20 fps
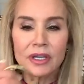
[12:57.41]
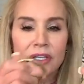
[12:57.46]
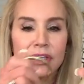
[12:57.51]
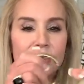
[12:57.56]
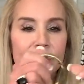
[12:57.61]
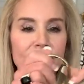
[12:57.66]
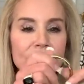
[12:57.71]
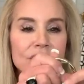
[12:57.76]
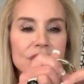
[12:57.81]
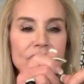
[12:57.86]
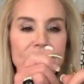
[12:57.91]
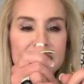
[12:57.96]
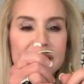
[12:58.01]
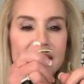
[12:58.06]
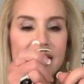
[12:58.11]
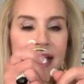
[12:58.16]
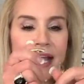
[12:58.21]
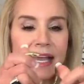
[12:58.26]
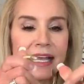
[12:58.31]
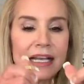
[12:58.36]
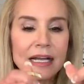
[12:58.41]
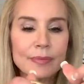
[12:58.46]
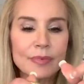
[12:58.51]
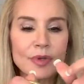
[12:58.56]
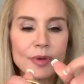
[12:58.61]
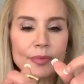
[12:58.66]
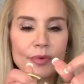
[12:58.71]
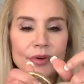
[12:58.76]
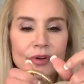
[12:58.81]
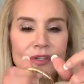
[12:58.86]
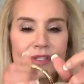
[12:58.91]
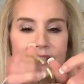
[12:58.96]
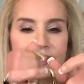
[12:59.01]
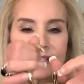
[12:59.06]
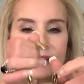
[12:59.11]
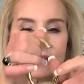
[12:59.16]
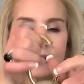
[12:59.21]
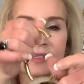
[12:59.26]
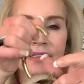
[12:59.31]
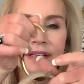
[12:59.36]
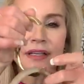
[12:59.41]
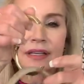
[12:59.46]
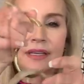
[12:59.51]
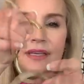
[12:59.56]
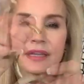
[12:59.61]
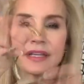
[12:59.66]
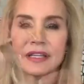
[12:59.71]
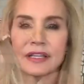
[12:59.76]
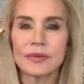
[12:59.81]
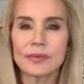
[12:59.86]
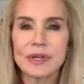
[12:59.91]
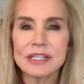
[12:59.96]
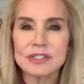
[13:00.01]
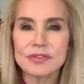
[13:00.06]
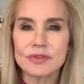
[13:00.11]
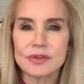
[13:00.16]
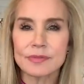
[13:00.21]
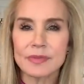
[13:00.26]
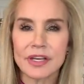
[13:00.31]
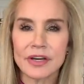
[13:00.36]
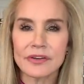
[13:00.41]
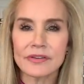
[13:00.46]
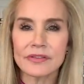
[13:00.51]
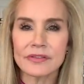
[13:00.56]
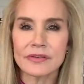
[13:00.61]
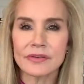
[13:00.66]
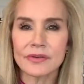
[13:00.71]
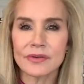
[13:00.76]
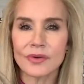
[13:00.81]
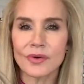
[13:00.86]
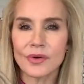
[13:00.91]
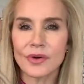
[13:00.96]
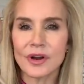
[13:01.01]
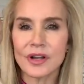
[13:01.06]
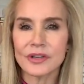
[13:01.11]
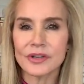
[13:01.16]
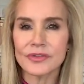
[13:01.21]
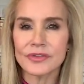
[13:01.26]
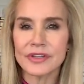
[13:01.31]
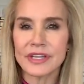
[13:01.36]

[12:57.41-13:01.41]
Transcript: you can just hang up your purse in the restroom there or on your